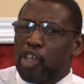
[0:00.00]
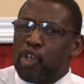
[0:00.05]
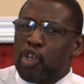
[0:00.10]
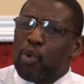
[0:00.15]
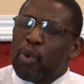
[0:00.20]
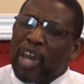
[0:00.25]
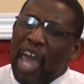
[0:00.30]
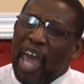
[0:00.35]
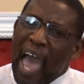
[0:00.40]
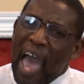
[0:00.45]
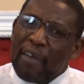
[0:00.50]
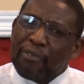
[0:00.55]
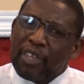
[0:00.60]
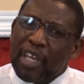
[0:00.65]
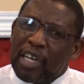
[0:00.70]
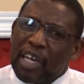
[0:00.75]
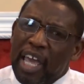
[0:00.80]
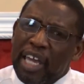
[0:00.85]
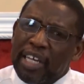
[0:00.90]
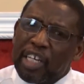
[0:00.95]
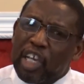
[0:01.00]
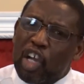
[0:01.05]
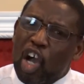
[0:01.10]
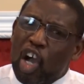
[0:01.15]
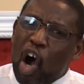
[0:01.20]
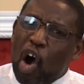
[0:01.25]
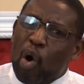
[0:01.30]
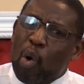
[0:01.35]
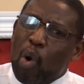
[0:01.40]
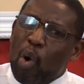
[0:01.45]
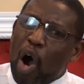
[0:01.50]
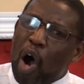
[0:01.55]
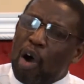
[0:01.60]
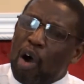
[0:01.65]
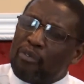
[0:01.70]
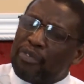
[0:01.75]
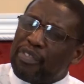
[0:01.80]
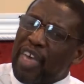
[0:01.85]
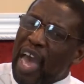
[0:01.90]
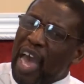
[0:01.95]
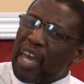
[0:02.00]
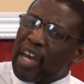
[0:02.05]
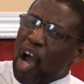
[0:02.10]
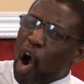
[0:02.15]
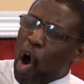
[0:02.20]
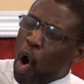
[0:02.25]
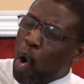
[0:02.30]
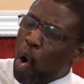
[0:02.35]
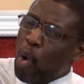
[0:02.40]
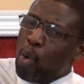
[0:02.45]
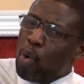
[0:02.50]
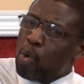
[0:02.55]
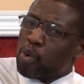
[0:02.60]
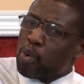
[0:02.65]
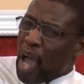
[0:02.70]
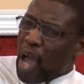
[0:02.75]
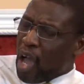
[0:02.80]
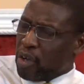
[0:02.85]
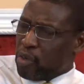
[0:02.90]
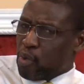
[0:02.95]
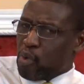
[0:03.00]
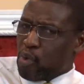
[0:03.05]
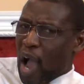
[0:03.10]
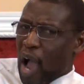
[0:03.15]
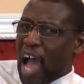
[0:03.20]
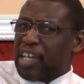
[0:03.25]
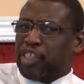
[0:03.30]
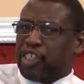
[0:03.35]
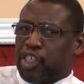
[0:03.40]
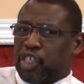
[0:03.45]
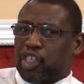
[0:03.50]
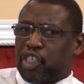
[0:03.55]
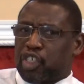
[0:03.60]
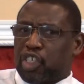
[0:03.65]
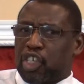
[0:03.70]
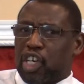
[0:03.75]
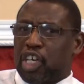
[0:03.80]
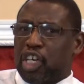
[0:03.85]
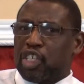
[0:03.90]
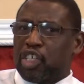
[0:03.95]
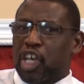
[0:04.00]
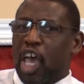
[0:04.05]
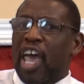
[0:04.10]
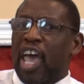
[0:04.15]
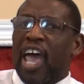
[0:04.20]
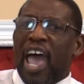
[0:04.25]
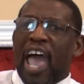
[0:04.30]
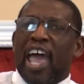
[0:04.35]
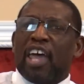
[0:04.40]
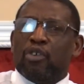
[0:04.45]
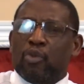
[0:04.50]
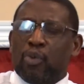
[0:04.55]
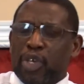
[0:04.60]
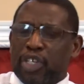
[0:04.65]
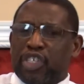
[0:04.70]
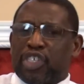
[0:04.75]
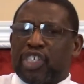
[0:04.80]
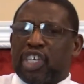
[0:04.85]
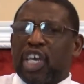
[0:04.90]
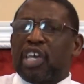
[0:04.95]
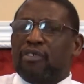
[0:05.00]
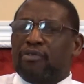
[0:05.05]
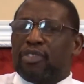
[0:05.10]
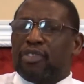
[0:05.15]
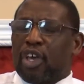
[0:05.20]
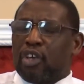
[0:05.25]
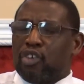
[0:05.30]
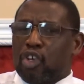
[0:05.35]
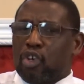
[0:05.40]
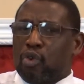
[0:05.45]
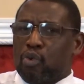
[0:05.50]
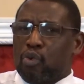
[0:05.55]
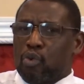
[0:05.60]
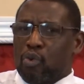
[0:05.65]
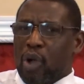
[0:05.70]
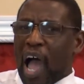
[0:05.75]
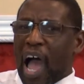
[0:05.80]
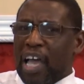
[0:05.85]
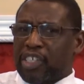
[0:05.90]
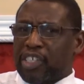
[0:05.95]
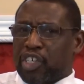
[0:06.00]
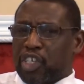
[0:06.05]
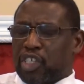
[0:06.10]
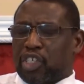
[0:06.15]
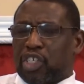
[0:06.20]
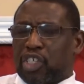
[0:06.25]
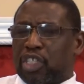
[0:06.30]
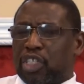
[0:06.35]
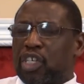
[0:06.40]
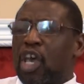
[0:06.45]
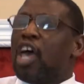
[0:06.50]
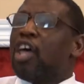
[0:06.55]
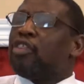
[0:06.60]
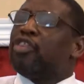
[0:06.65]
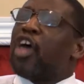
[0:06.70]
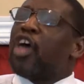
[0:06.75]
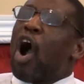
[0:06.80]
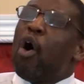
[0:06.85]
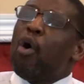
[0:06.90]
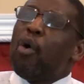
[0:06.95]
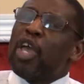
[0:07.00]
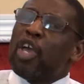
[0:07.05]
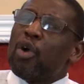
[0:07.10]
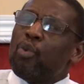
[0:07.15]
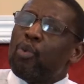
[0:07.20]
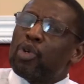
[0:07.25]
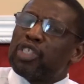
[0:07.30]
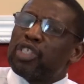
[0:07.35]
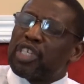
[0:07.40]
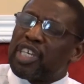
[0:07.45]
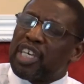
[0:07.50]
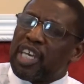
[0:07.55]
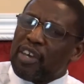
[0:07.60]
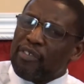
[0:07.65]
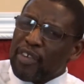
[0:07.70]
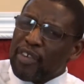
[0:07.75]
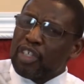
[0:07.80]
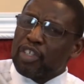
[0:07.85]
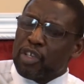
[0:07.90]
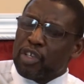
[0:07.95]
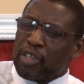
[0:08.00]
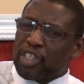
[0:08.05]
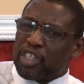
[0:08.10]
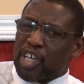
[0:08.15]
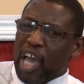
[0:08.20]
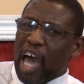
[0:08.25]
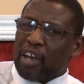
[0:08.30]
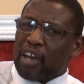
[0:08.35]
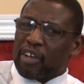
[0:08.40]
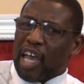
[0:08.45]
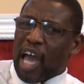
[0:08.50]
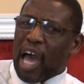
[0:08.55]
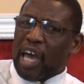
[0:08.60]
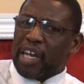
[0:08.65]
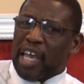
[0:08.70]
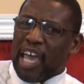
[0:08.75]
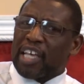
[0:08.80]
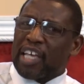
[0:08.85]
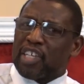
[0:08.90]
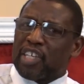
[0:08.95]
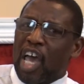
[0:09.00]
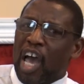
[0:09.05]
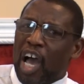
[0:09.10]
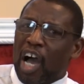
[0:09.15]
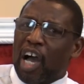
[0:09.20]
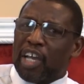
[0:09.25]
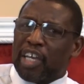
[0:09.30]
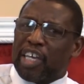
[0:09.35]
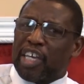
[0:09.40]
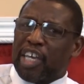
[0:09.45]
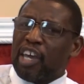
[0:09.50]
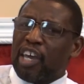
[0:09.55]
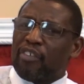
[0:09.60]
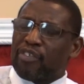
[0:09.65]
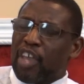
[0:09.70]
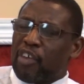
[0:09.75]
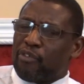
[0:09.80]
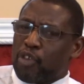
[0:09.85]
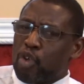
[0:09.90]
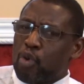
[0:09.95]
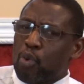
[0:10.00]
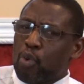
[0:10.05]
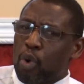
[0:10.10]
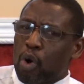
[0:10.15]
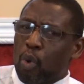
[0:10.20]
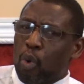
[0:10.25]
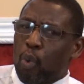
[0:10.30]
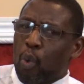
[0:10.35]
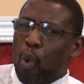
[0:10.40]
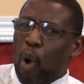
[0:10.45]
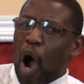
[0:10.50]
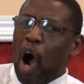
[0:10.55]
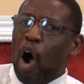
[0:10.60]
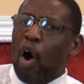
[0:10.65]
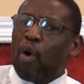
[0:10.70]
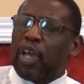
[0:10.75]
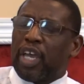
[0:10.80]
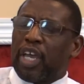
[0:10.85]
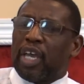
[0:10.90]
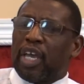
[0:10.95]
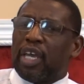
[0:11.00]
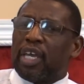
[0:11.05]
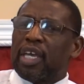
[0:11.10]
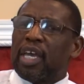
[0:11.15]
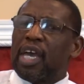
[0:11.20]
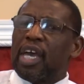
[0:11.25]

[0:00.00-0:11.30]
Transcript: you would have to let go of that old unrighteousness and receive the new righteousness. Though it was given to the child of God as a gift, if you were walking